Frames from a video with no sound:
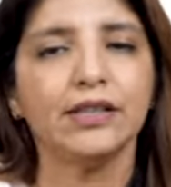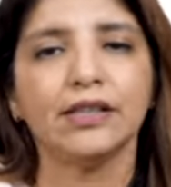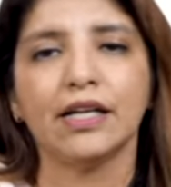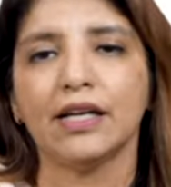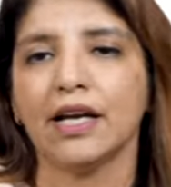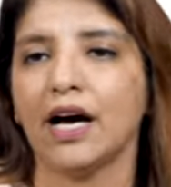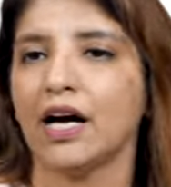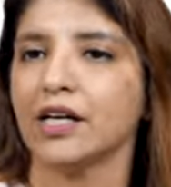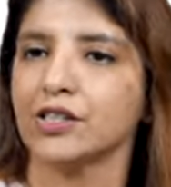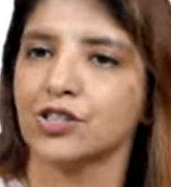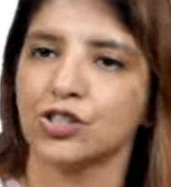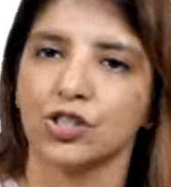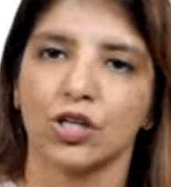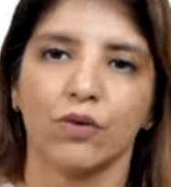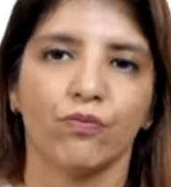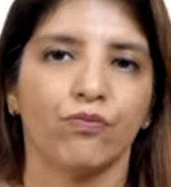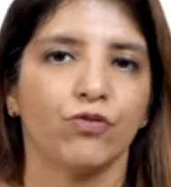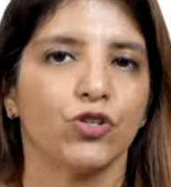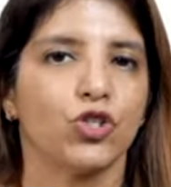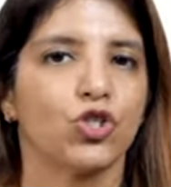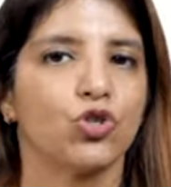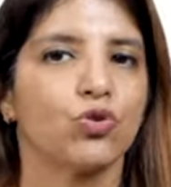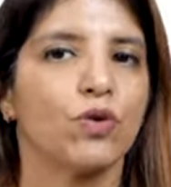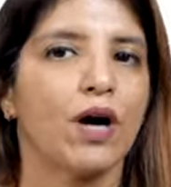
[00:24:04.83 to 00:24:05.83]
the last step
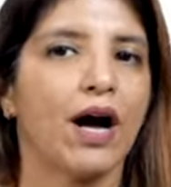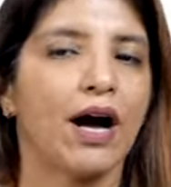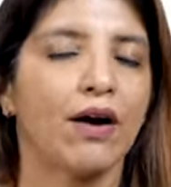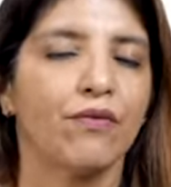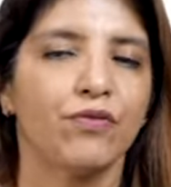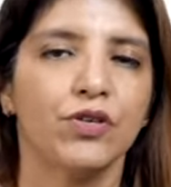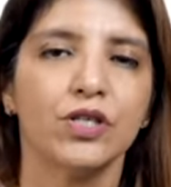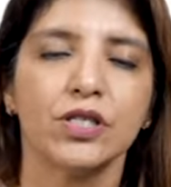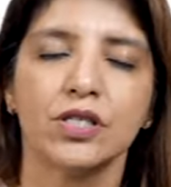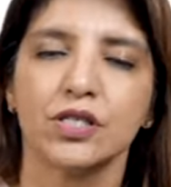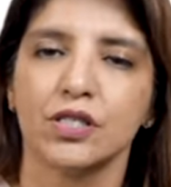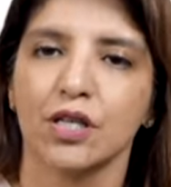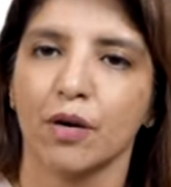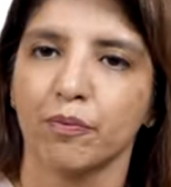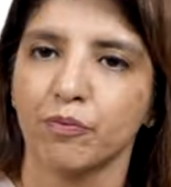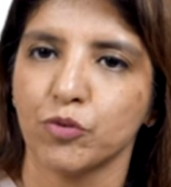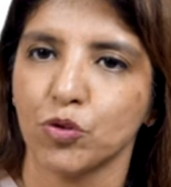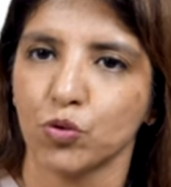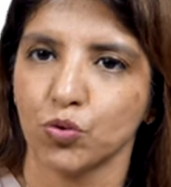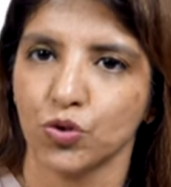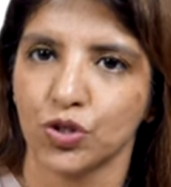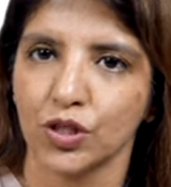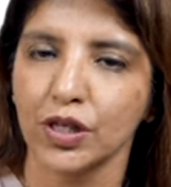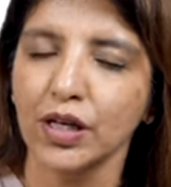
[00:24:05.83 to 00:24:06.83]
which you have is
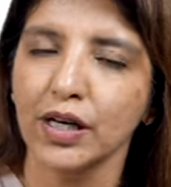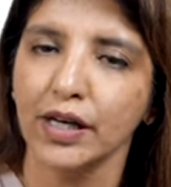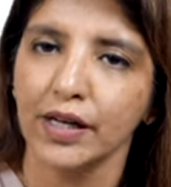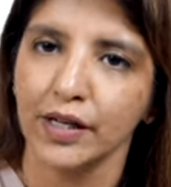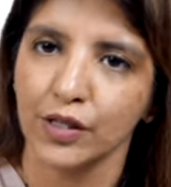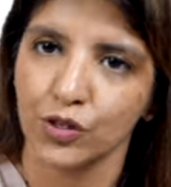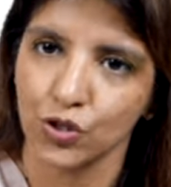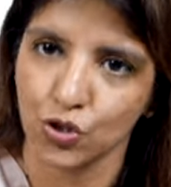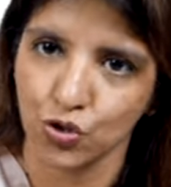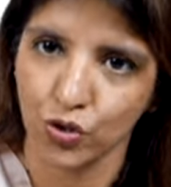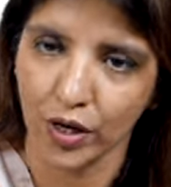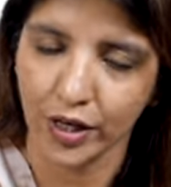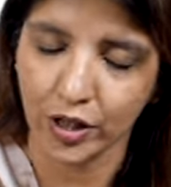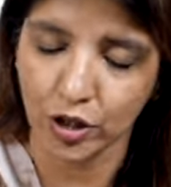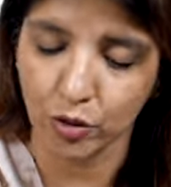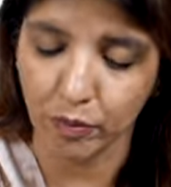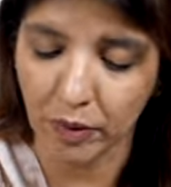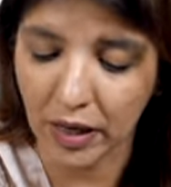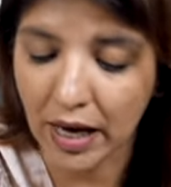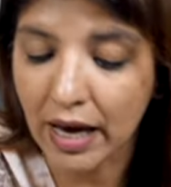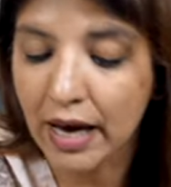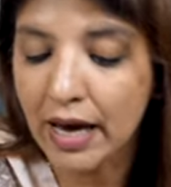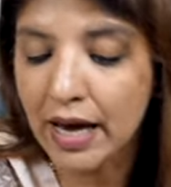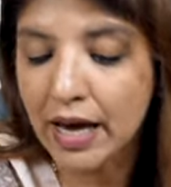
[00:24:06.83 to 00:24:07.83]
subtotal
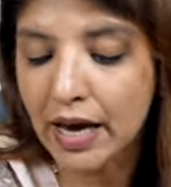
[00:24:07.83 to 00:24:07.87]
hysterectomy.